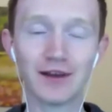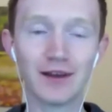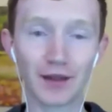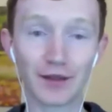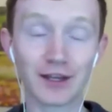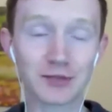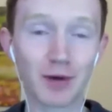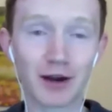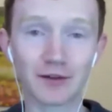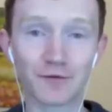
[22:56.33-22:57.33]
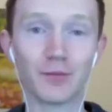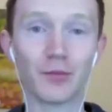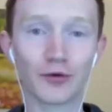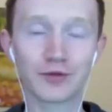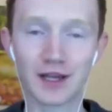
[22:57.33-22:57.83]
I think it sparked it from
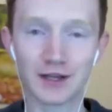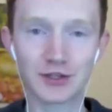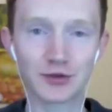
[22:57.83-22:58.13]
both sides.